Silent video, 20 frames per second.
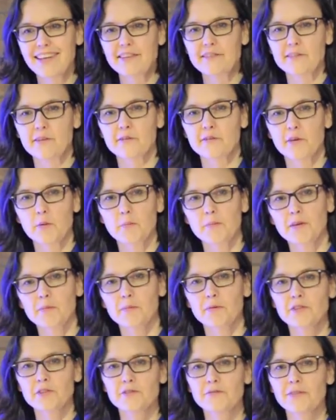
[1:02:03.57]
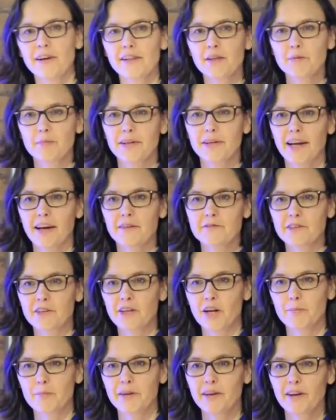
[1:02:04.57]
So some people develop it after
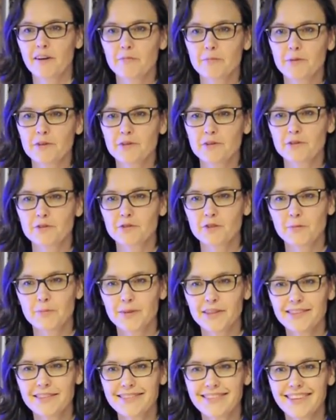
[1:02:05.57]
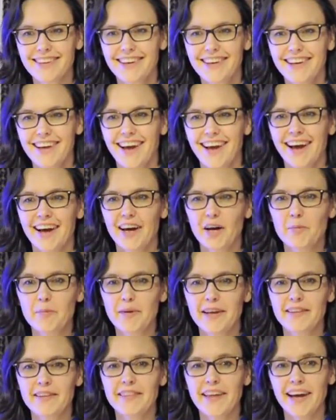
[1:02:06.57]
coming off birth control pills.
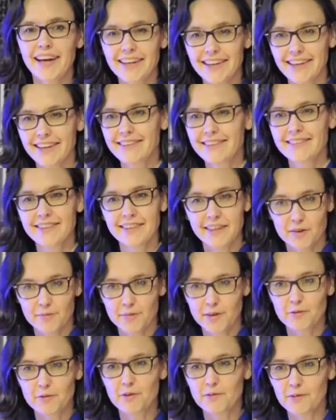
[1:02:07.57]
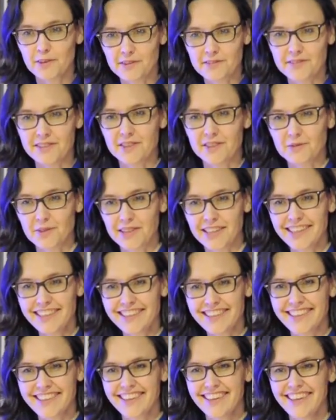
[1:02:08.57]
In that case, it can be reversed and
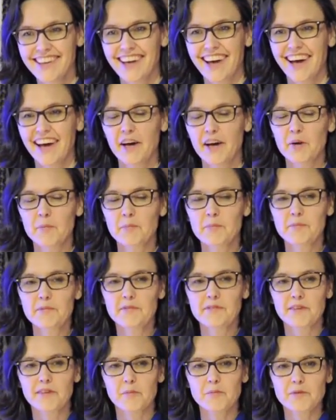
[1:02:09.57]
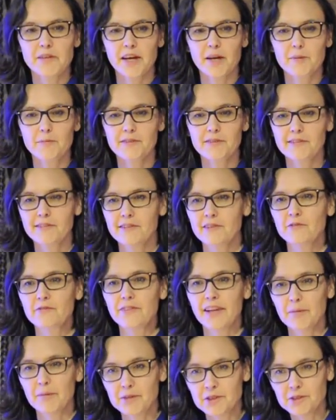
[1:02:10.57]
treated. Sometimes it's
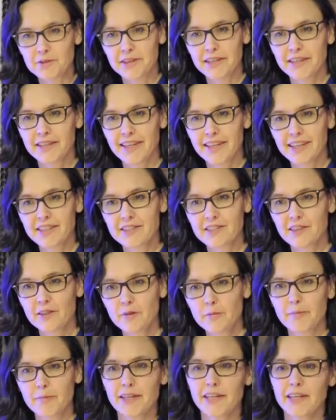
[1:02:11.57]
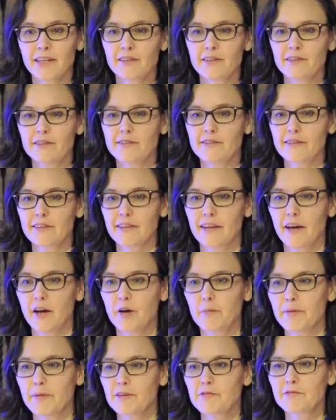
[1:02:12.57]
inflammatory in nature, meaning there's
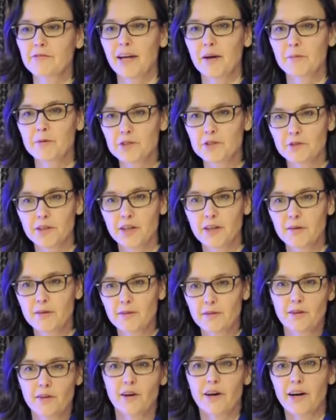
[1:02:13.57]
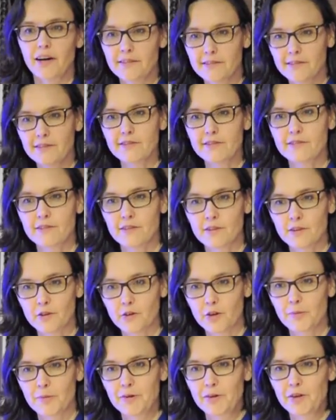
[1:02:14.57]
inflammatory causes to the
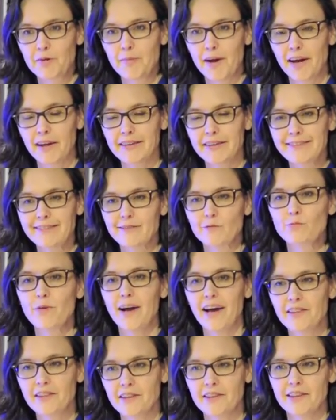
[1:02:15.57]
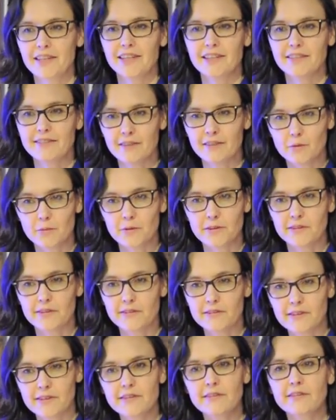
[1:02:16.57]
hormone imbalance rather than insulin
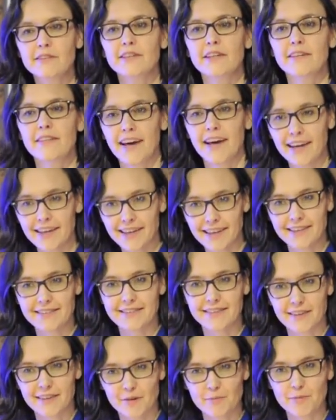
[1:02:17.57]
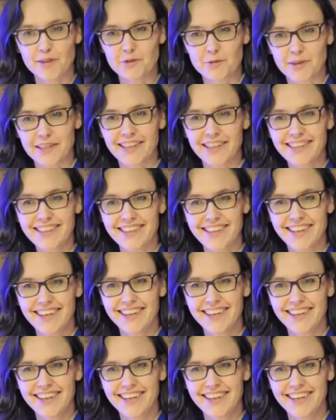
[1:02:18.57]
resistance, and in that case it can be treated.